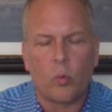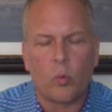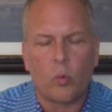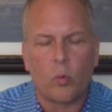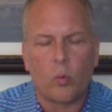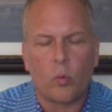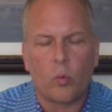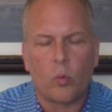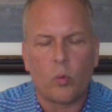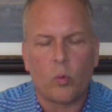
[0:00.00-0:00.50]

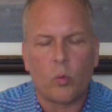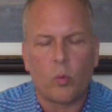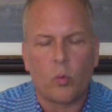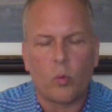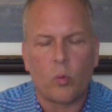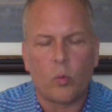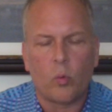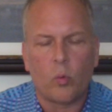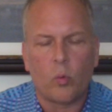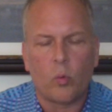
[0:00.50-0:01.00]
meet
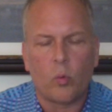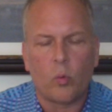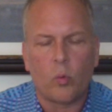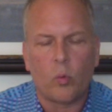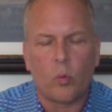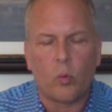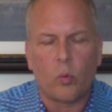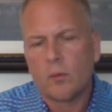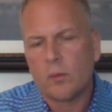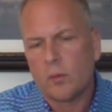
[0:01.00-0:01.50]
people
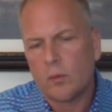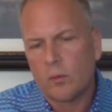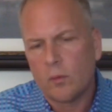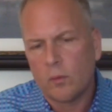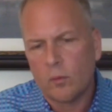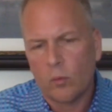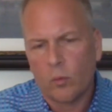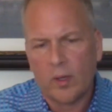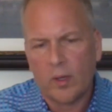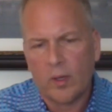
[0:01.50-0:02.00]

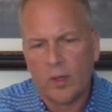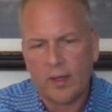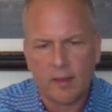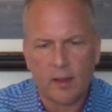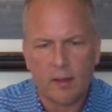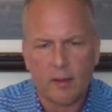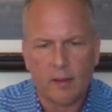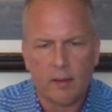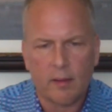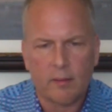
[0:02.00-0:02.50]
with
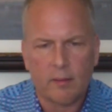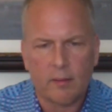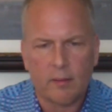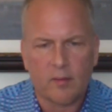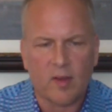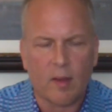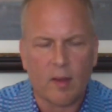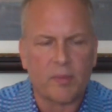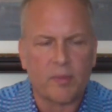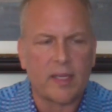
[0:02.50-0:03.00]

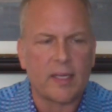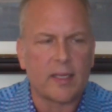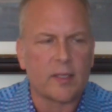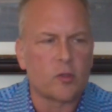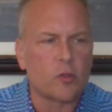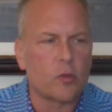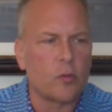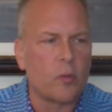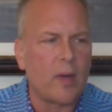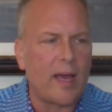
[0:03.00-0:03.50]
something
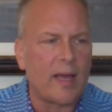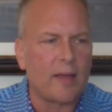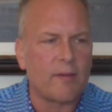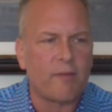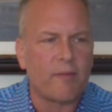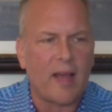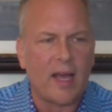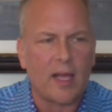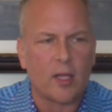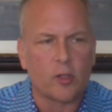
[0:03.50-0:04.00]
to add
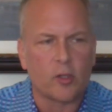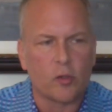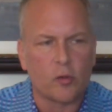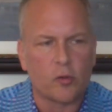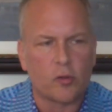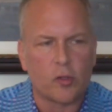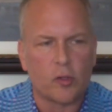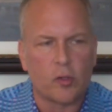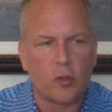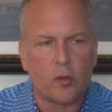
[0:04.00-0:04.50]
value
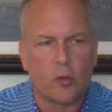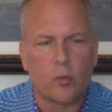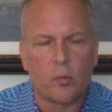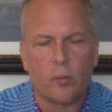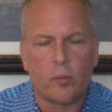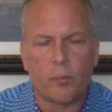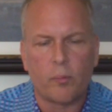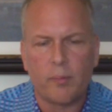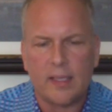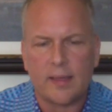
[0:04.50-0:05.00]
to,
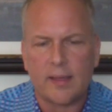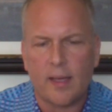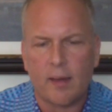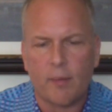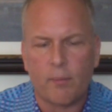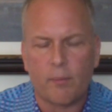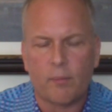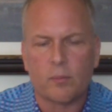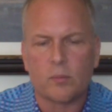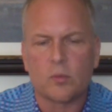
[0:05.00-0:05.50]
meet
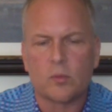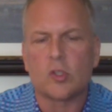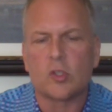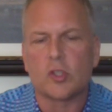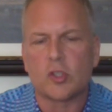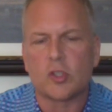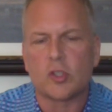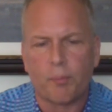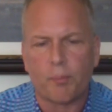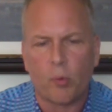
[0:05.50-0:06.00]
them to
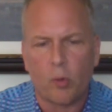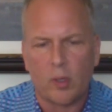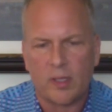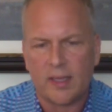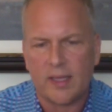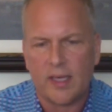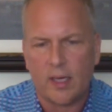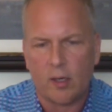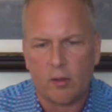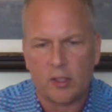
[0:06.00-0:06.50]
support
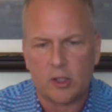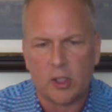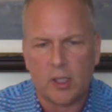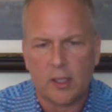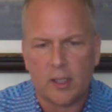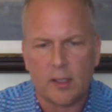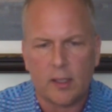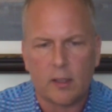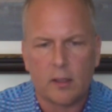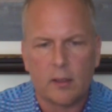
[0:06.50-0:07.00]
their
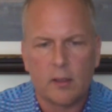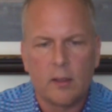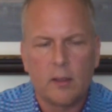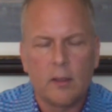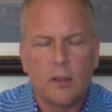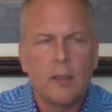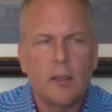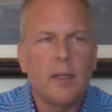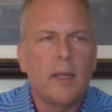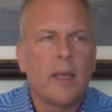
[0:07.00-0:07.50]
agenda.
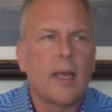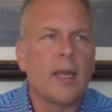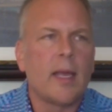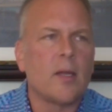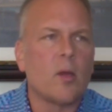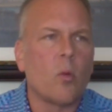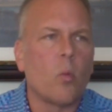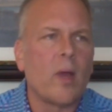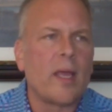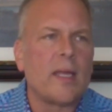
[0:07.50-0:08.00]

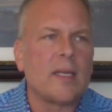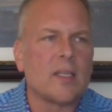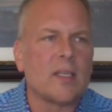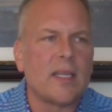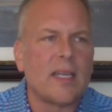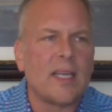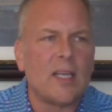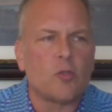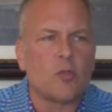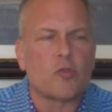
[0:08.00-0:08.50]
And a way to
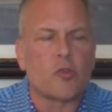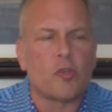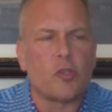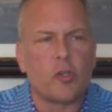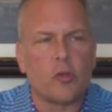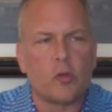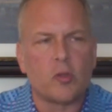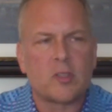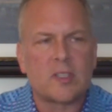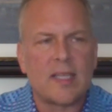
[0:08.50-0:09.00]

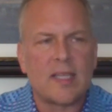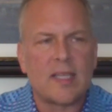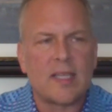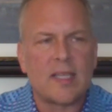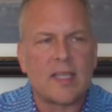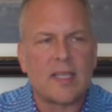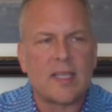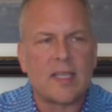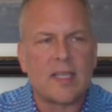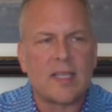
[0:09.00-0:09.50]
introduce
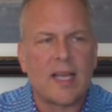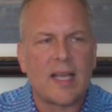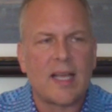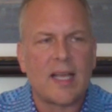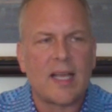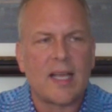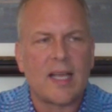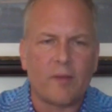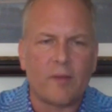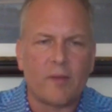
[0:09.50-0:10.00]
that,
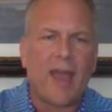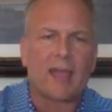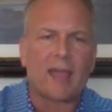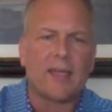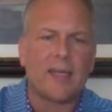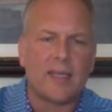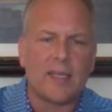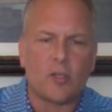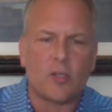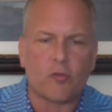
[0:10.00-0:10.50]
so
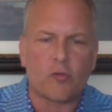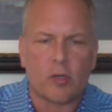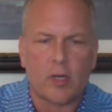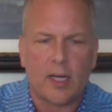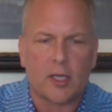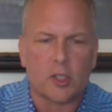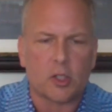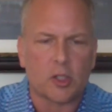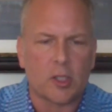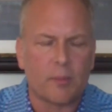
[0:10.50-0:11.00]
we've added an
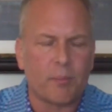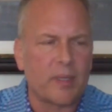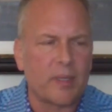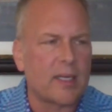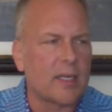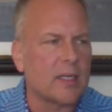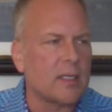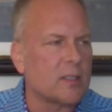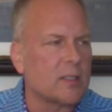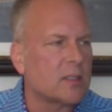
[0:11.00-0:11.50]

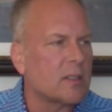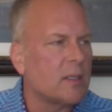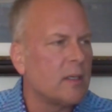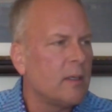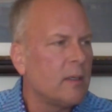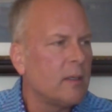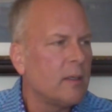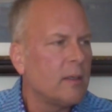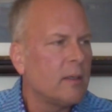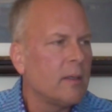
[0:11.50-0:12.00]
introduction
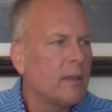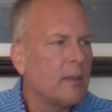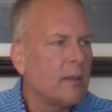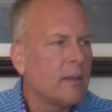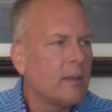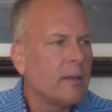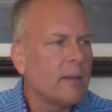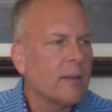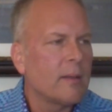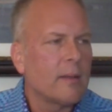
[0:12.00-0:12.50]
because
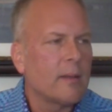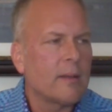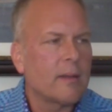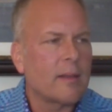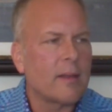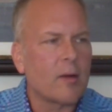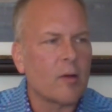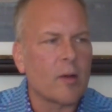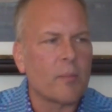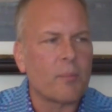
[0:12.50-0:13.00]

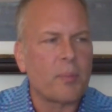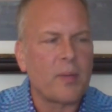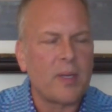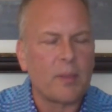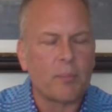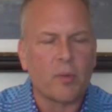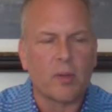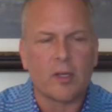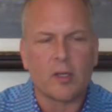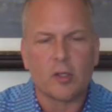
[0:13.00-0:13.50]
there are
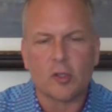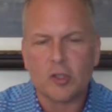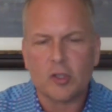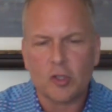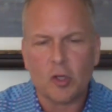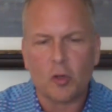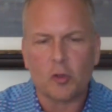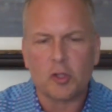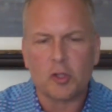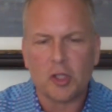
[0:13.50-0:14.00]
people that are
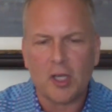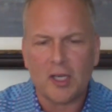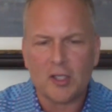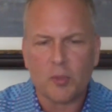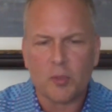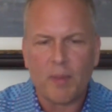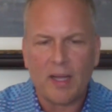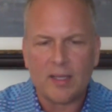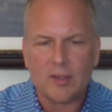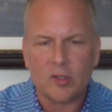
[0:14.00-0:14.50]
so
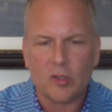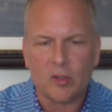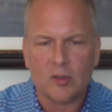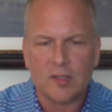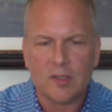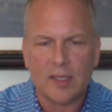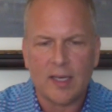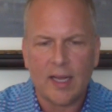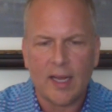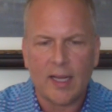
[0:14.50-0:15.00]
judgmental
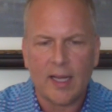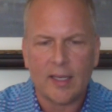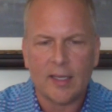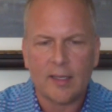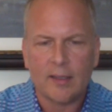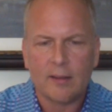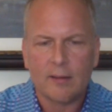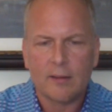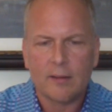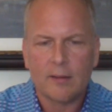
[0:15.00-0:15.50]
today
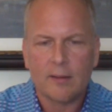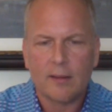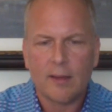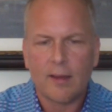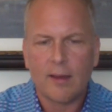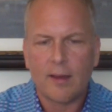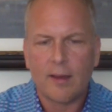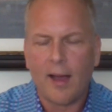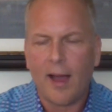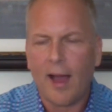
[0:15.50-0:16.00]

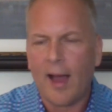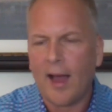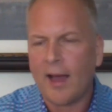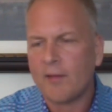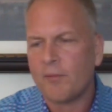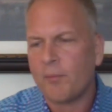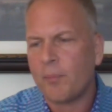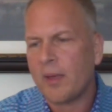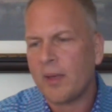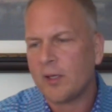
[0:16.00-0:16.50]

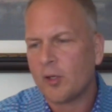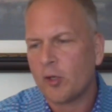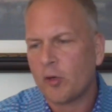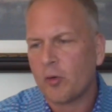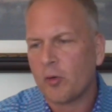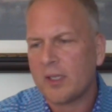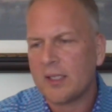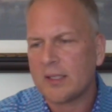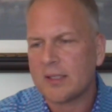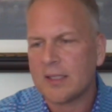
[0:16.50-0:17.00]
I've been
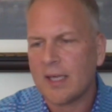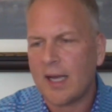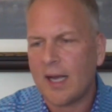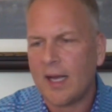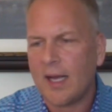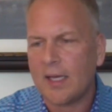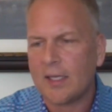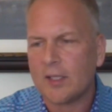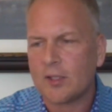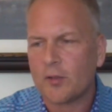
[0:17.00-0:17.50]

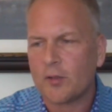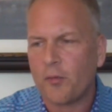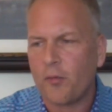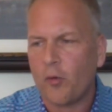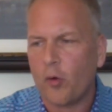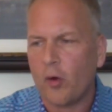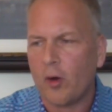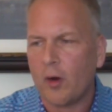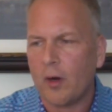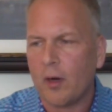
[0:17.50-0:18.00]
criticized
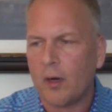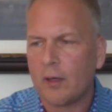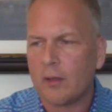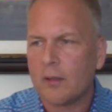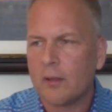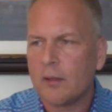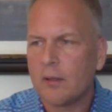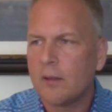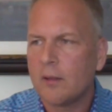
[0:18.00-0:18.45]
for